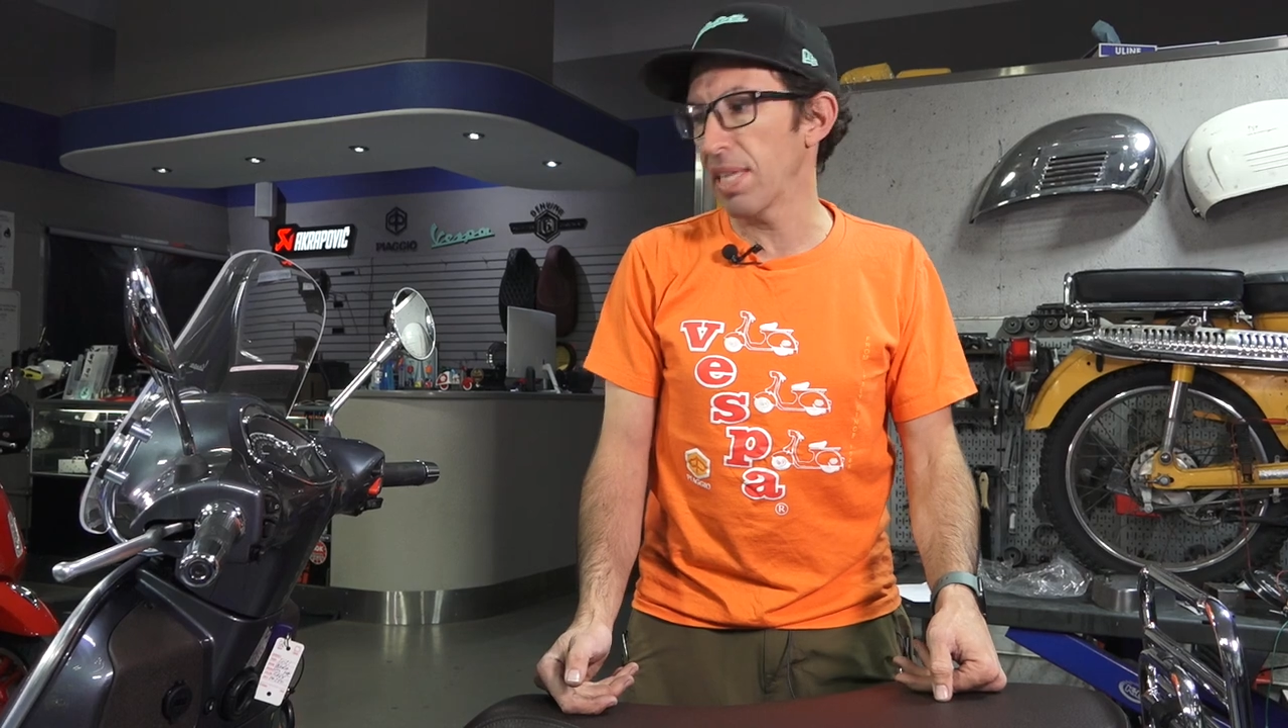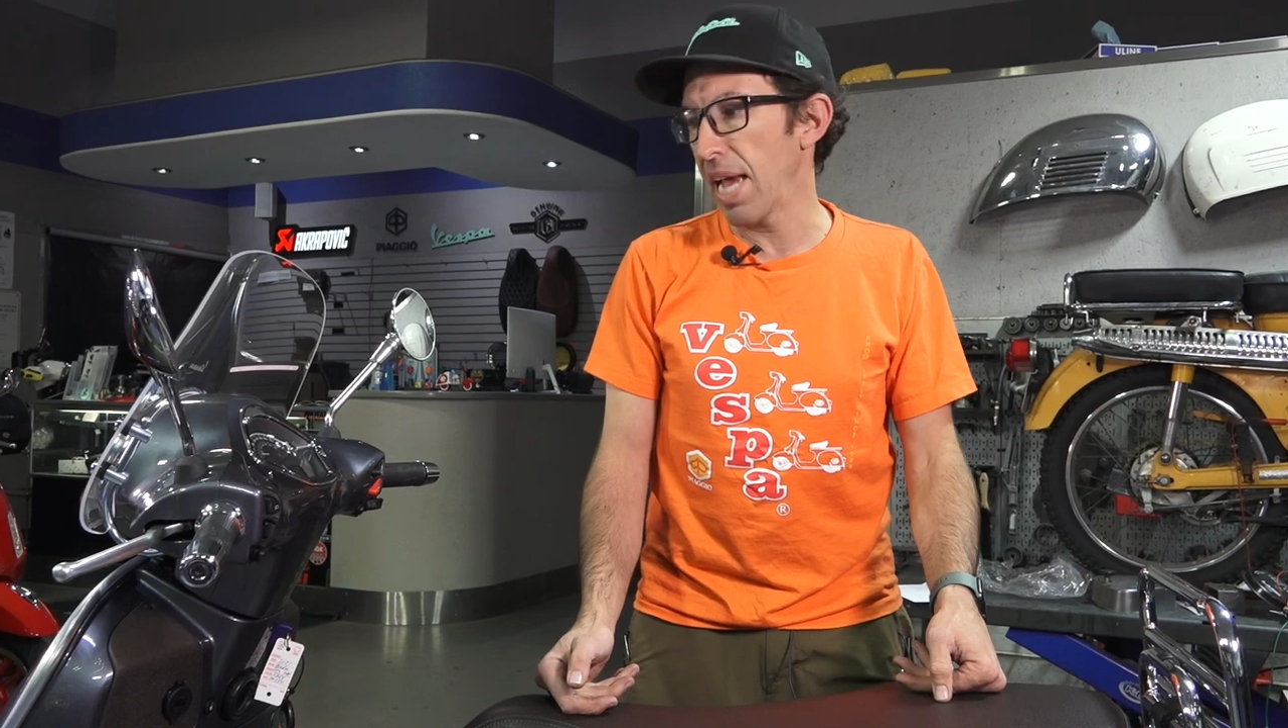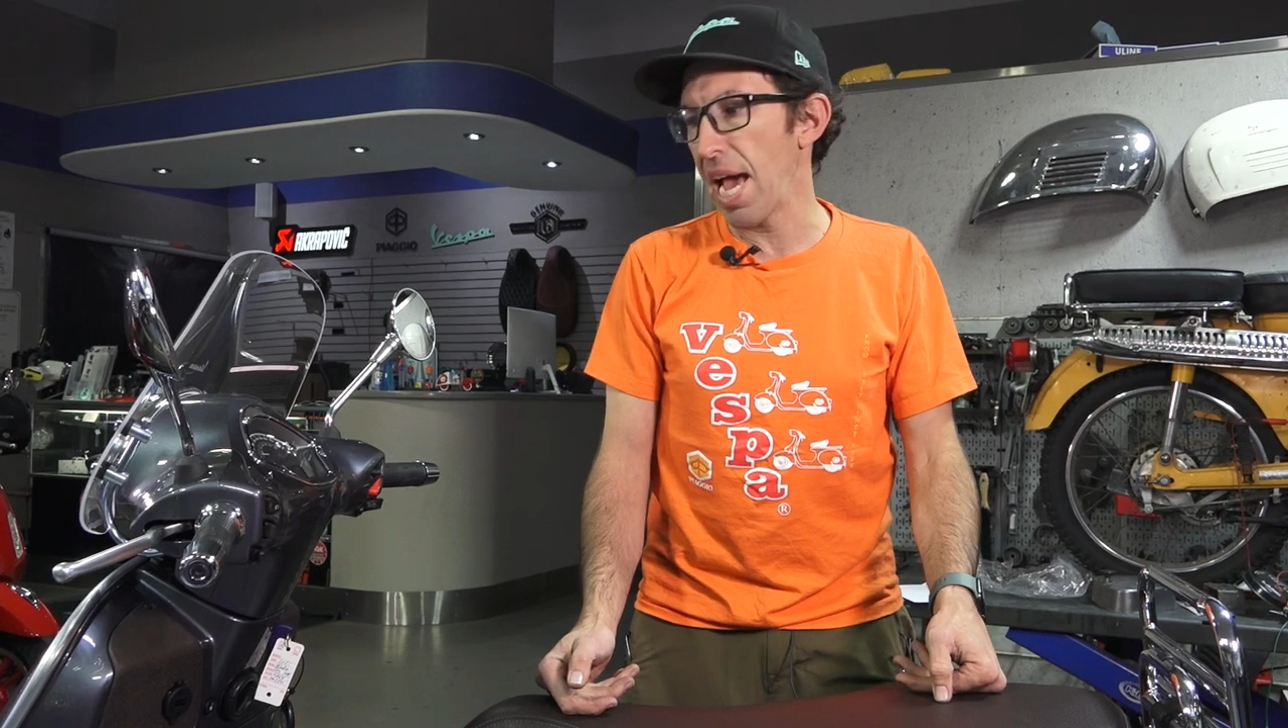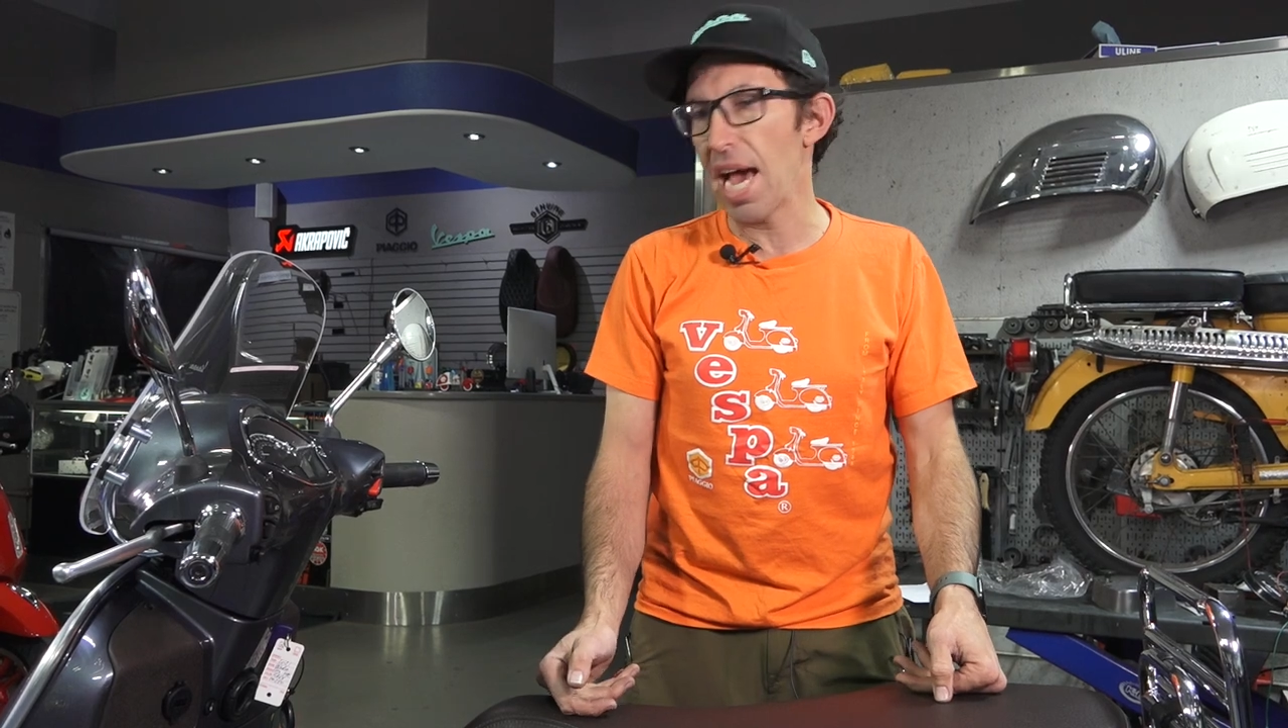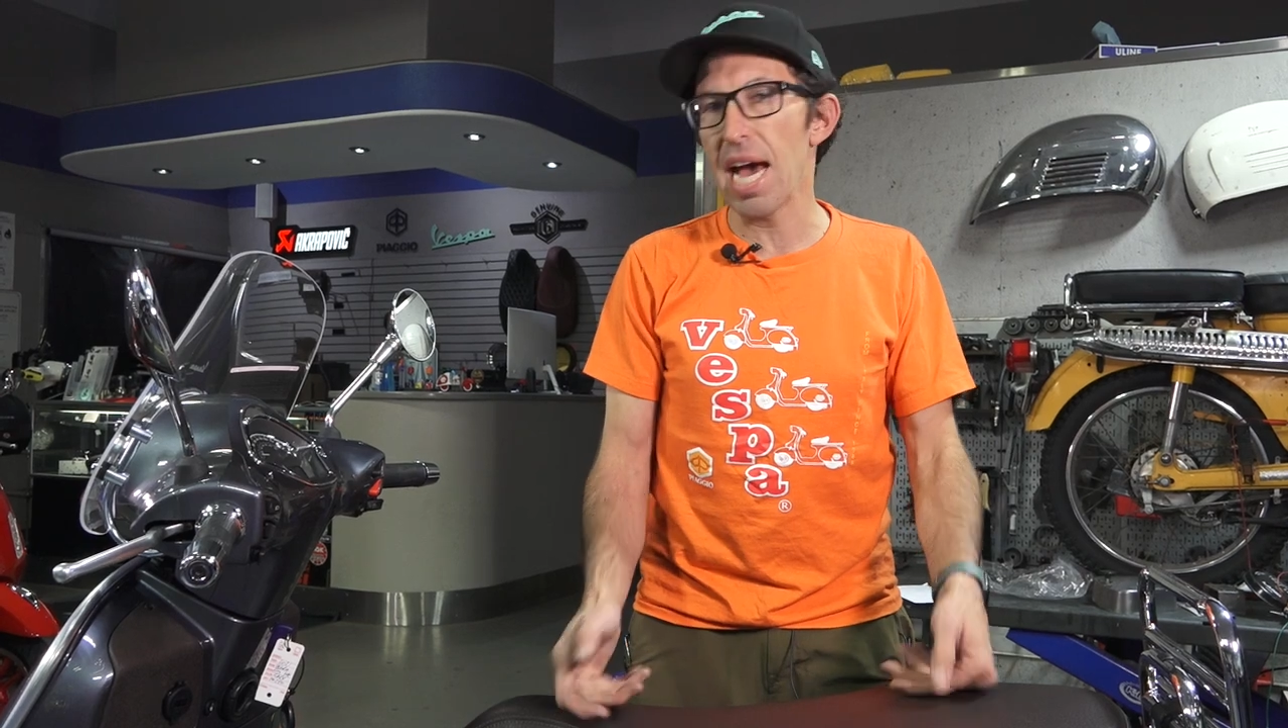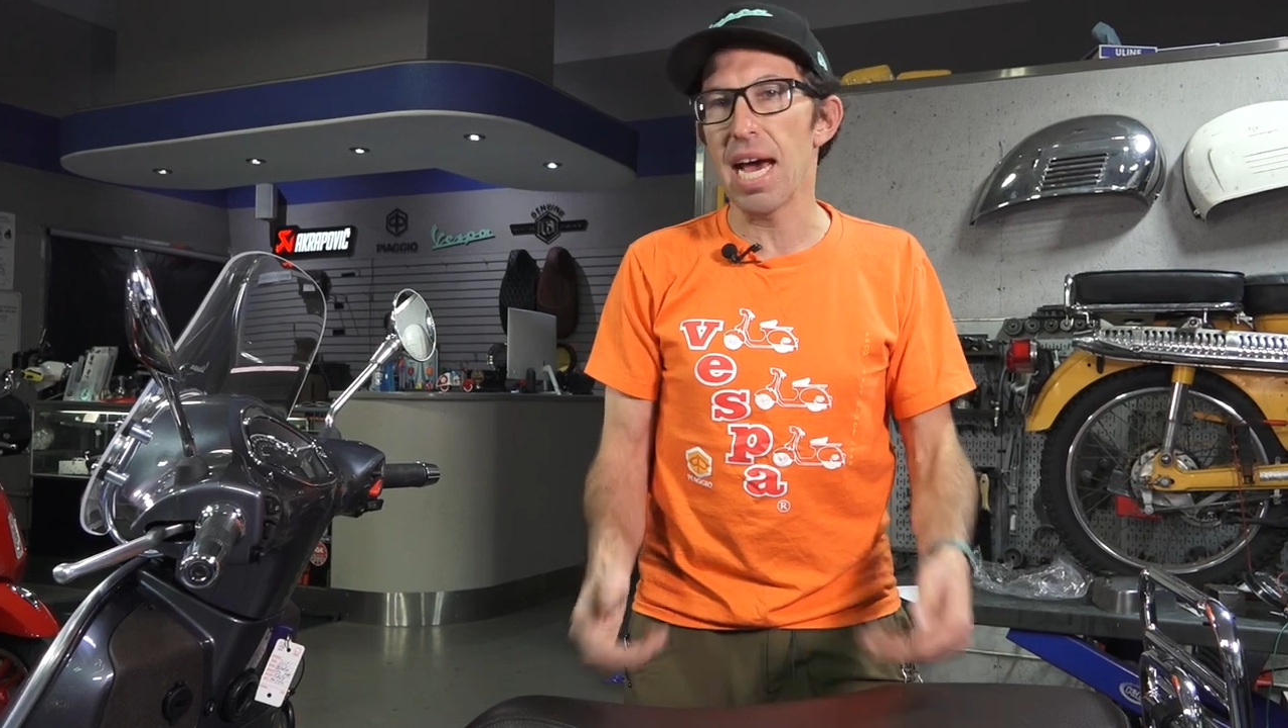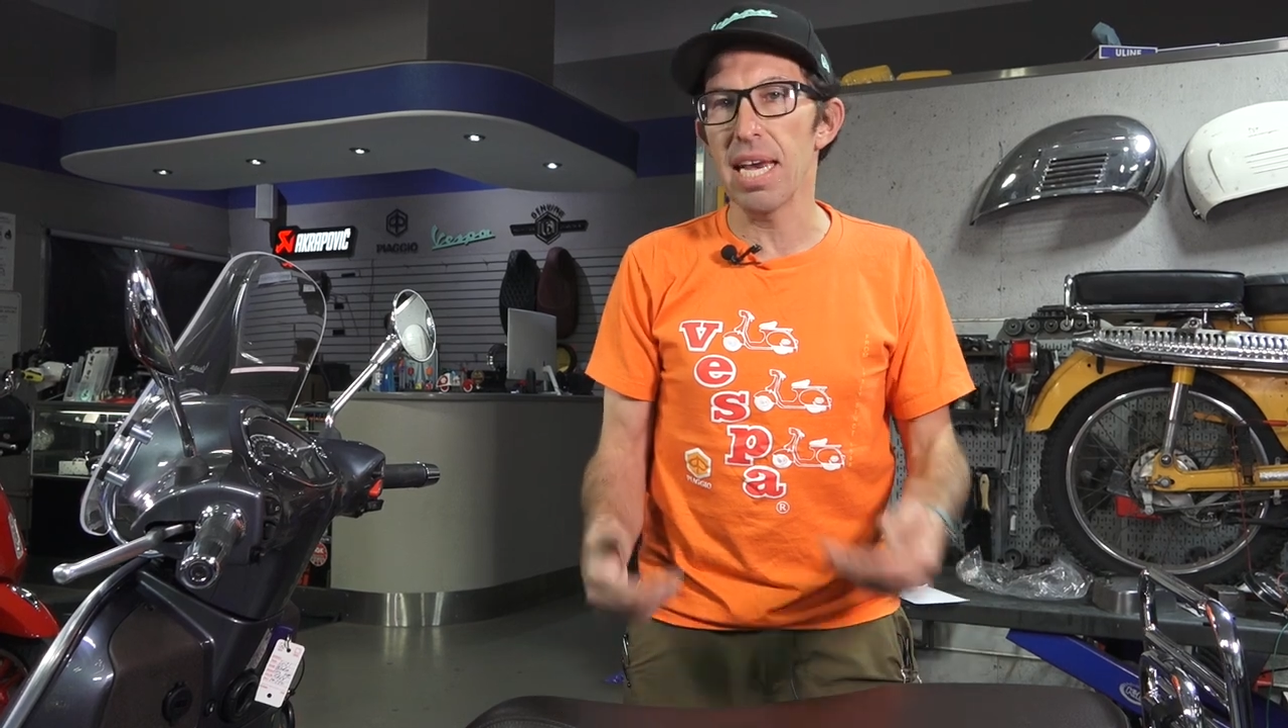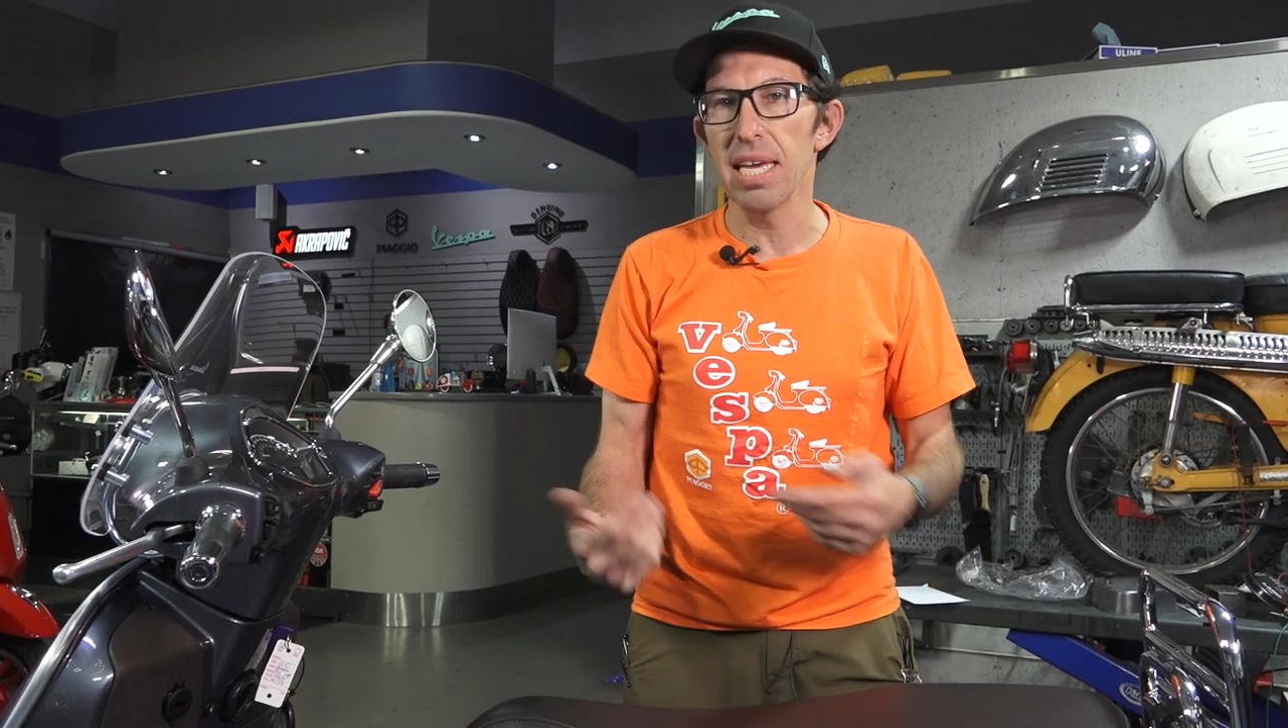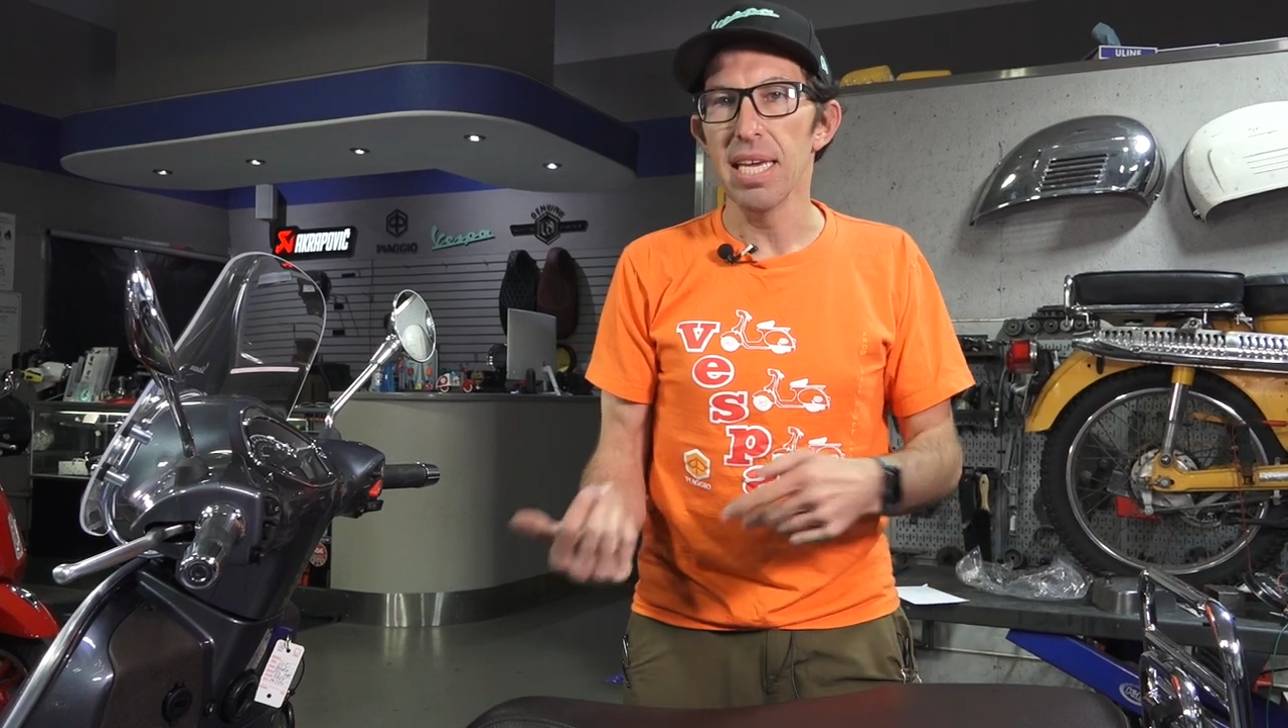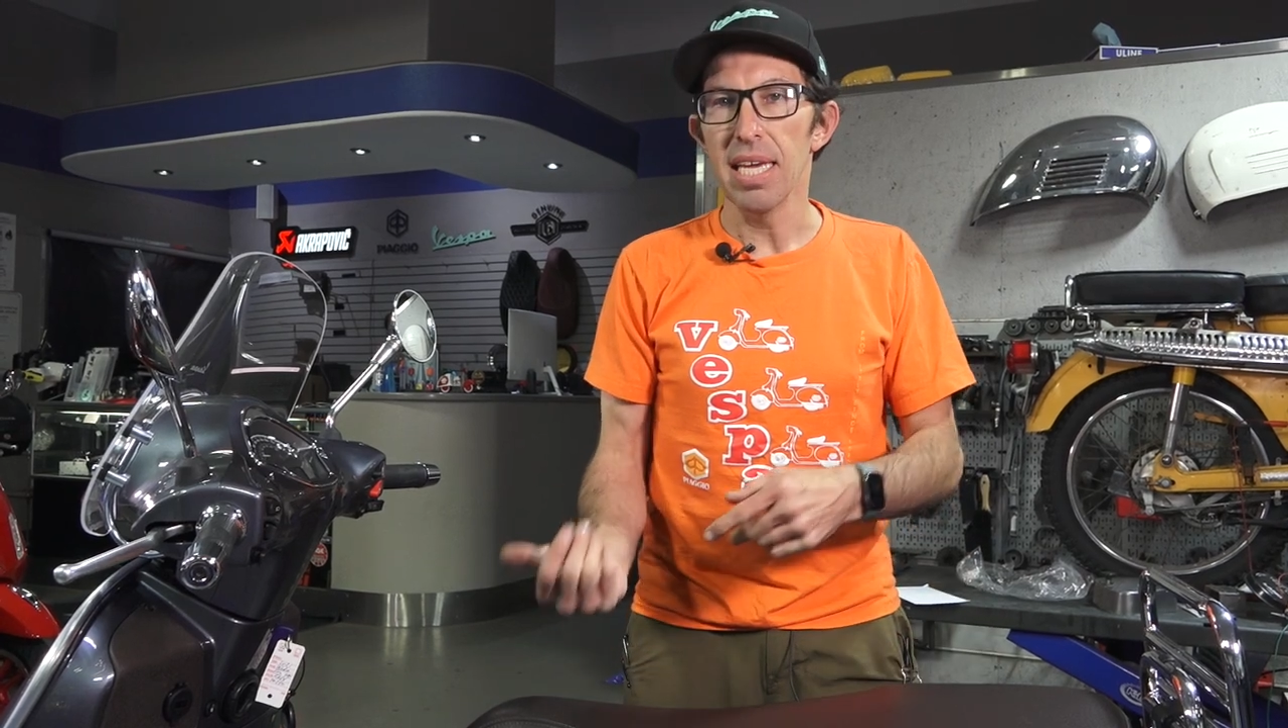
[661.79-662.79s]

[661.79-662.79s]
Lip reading: that add